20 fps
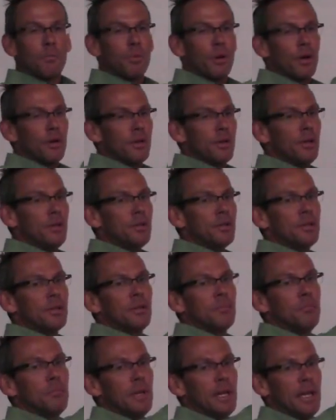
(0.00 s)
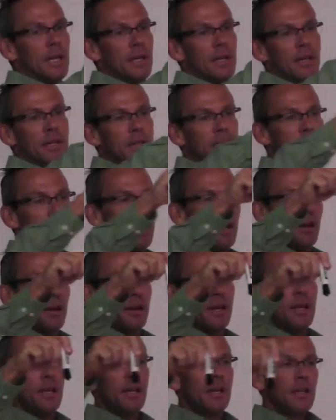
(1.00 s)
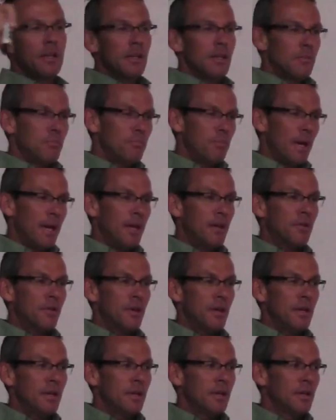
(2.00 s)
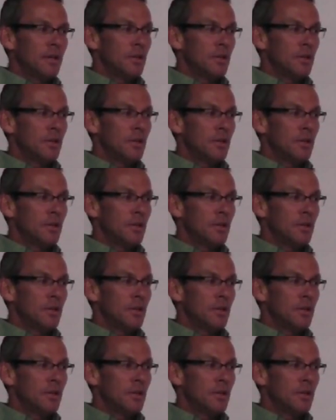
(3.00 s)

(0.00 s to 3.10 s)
Produce, meat, dairy, bakery.